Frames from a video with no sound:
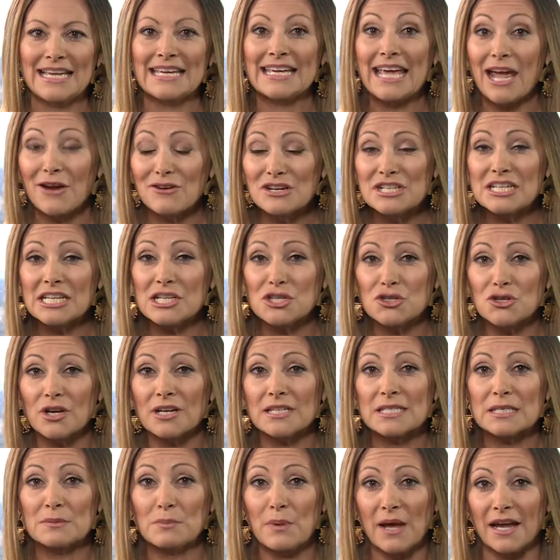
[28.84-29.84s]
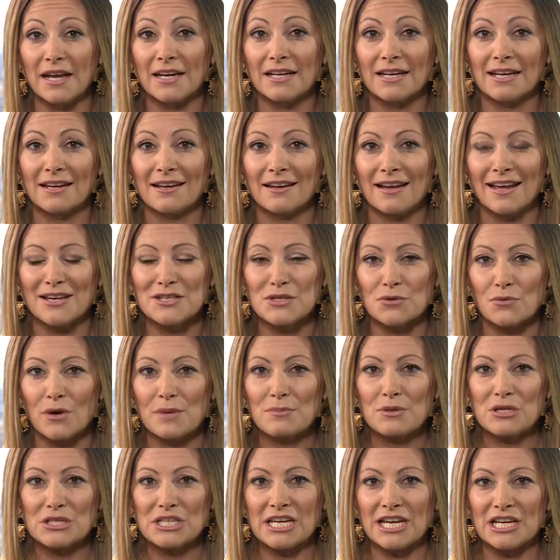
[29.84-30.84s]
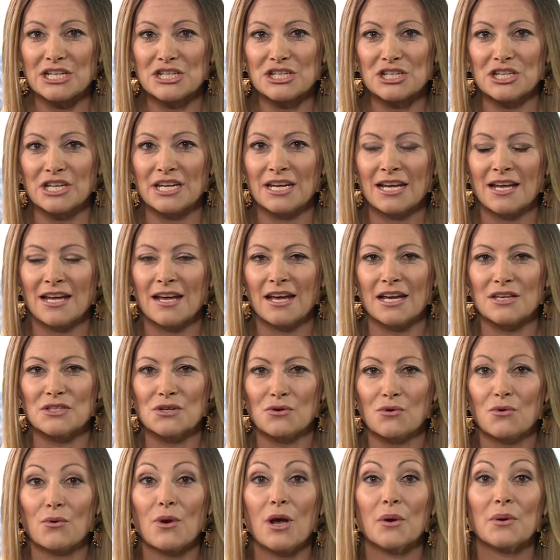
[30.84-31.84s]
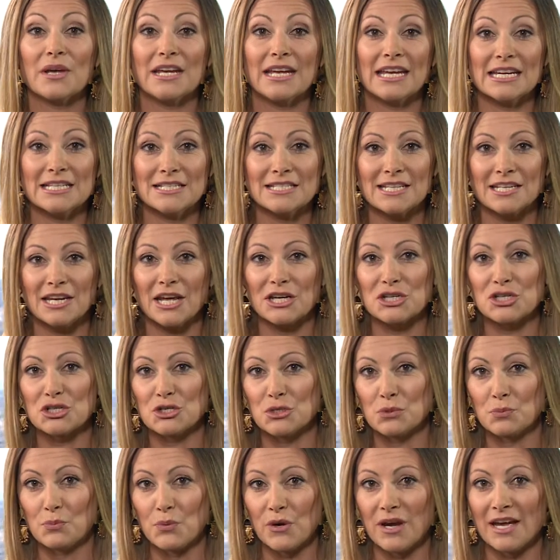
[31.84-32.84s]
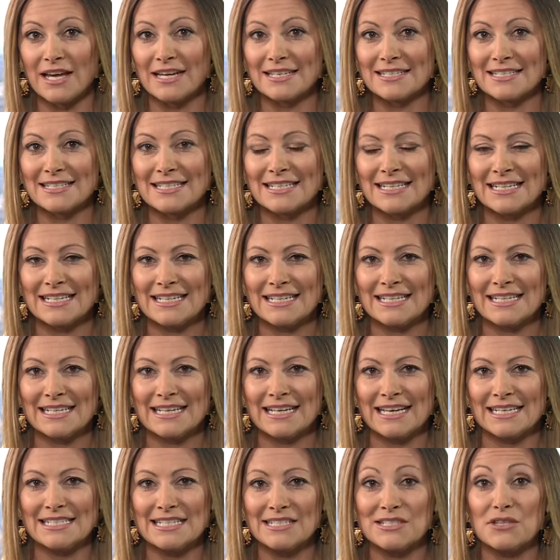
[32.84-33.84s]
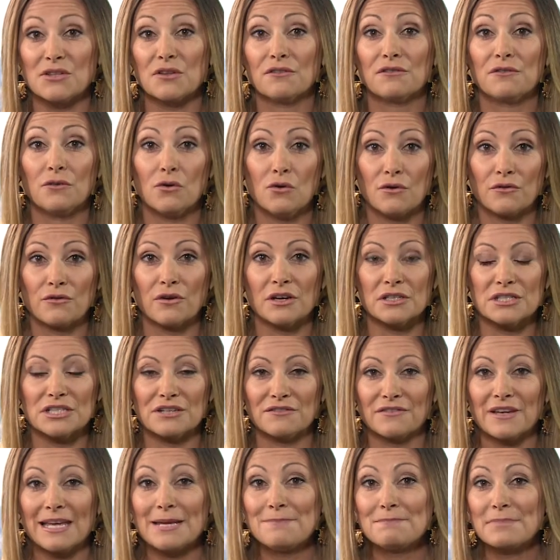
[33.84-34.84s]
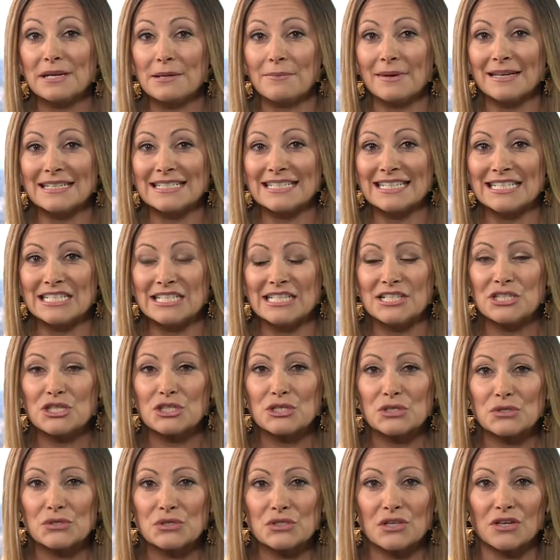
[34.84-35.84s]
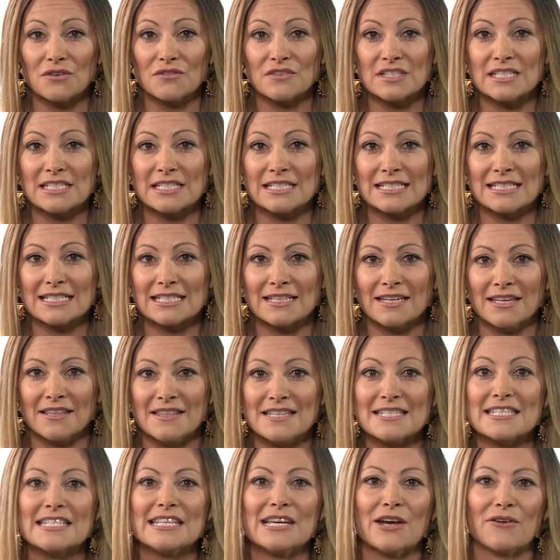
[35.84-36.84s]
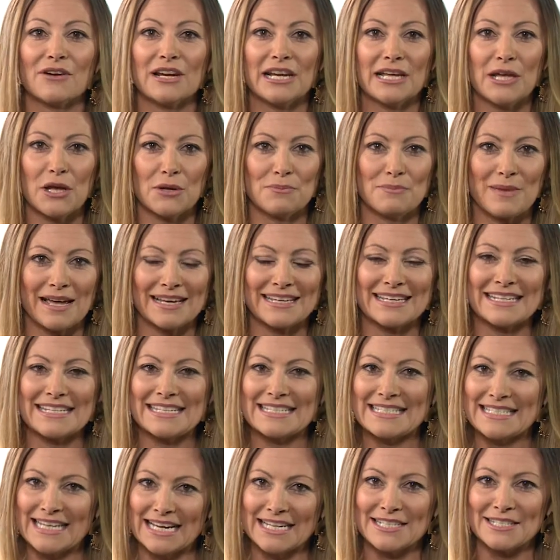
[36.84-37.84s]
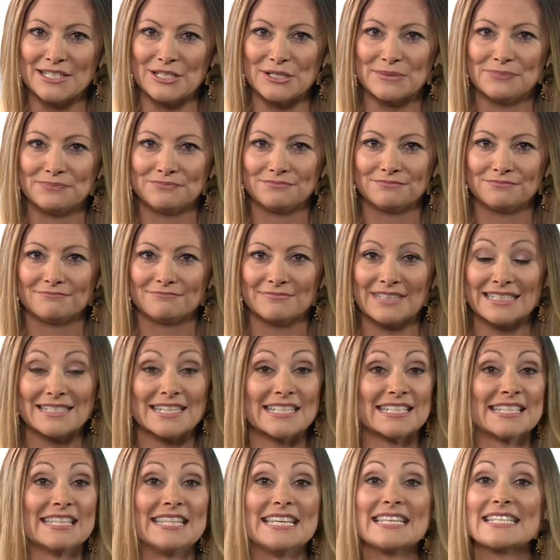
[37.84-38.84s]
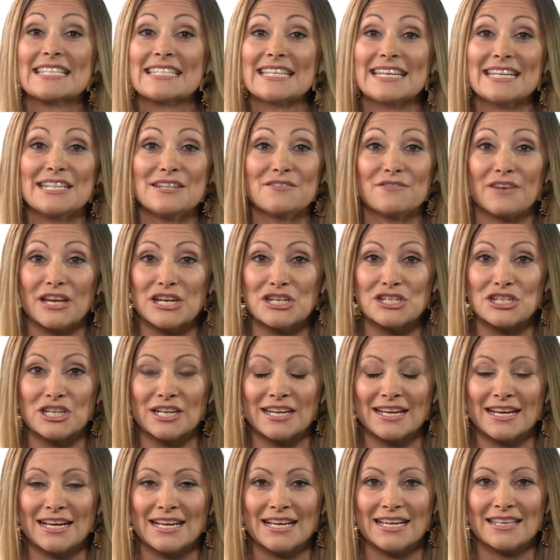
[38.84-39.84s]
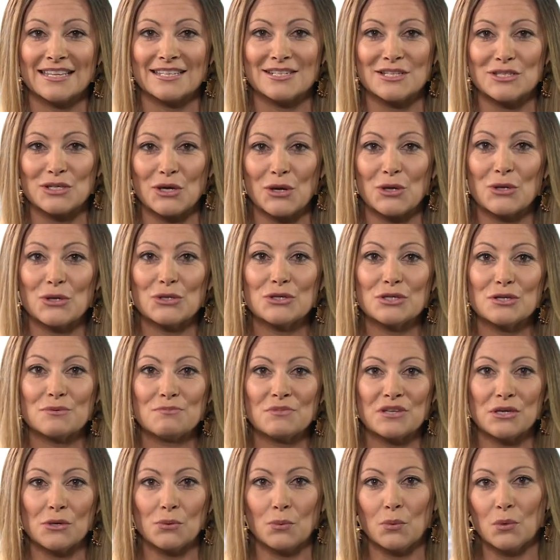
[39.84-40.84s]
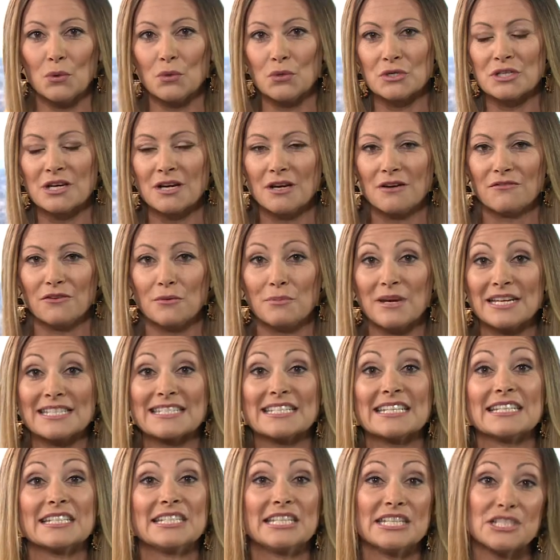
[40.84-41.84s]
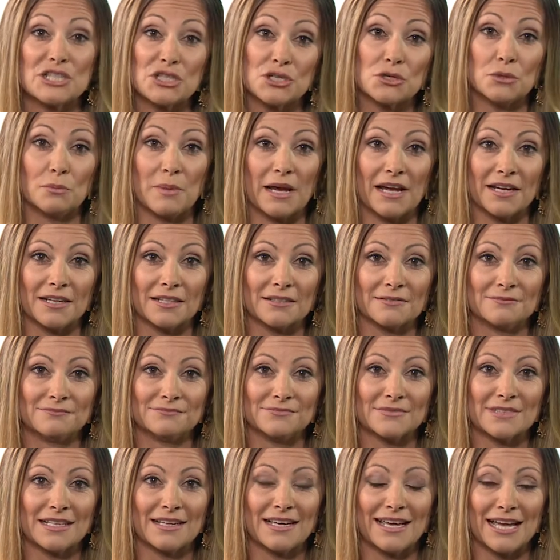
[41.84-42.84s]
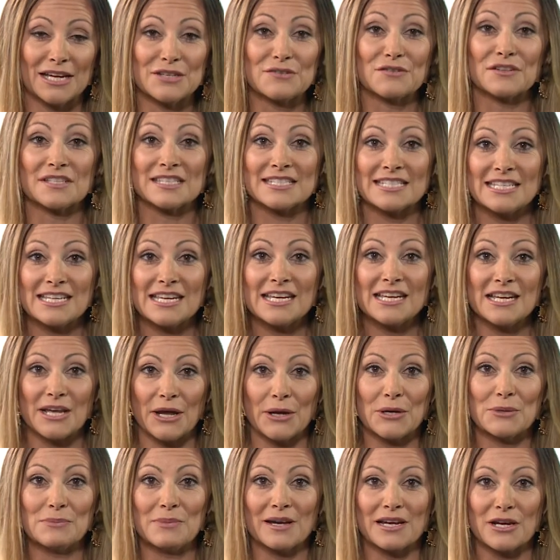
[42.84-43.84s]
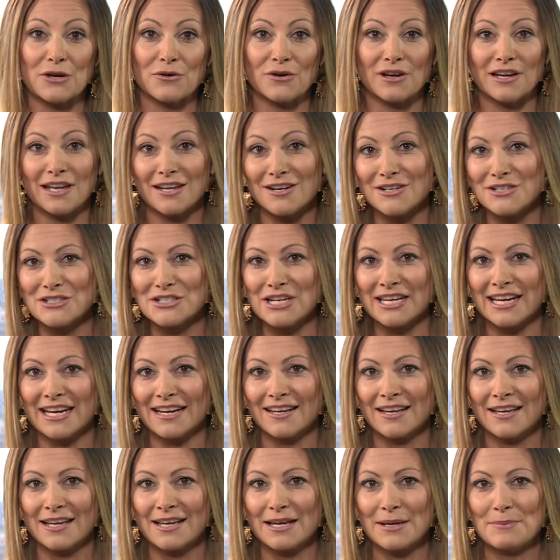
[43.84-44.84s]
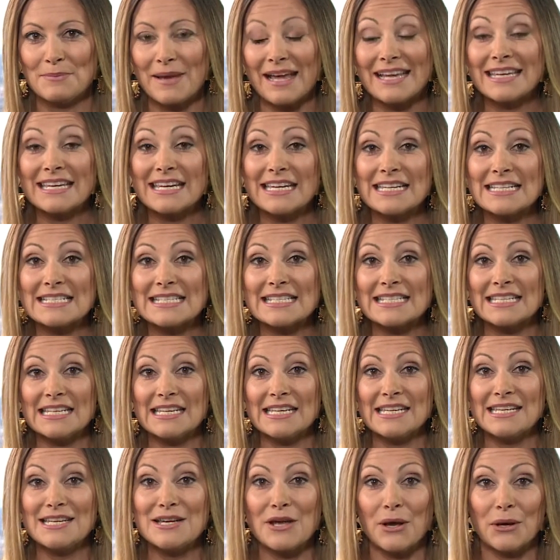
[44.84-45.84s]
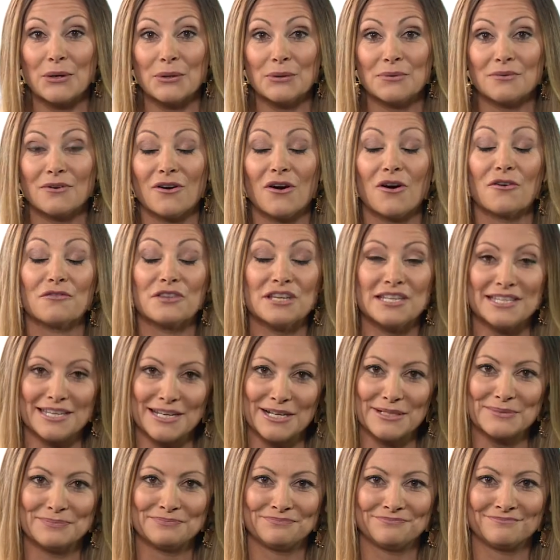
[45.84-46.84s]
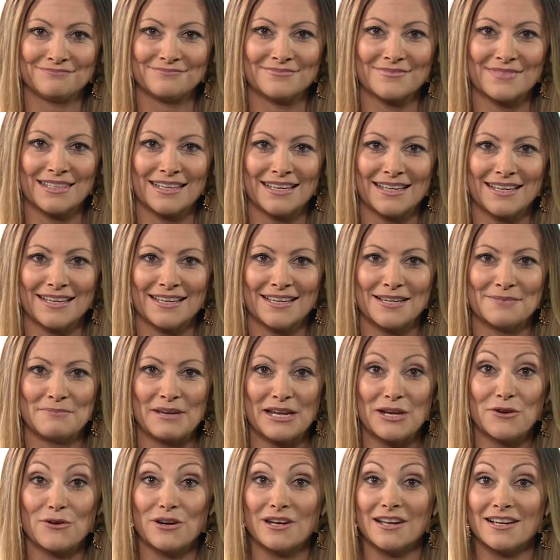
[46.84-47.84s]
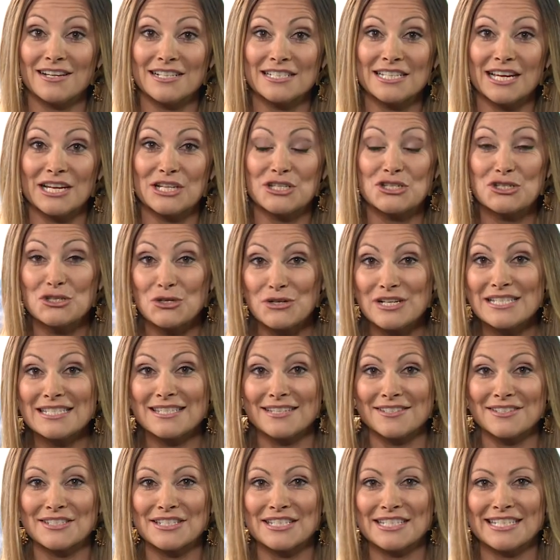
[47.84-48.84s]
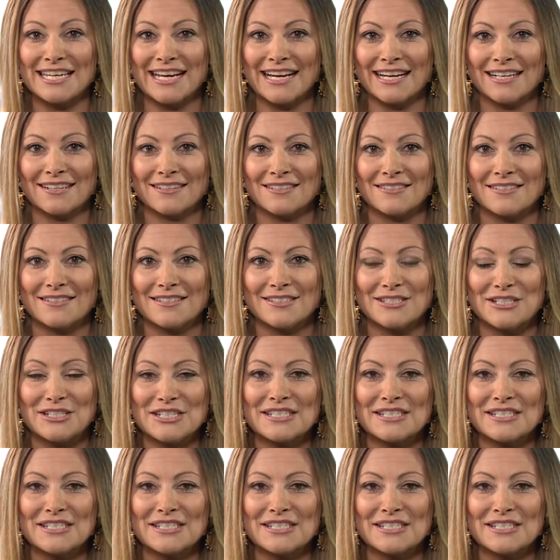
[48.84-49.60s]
Guaranty Trust Bank has a reputation as a growing international brand and is at the forefront of implementing digital services in the Sierra Leone banking sector. It is this innovation that has earned them the award for Best Digital Bank and for CEO Benga, Banking CEO of the Year. Benga joins us today to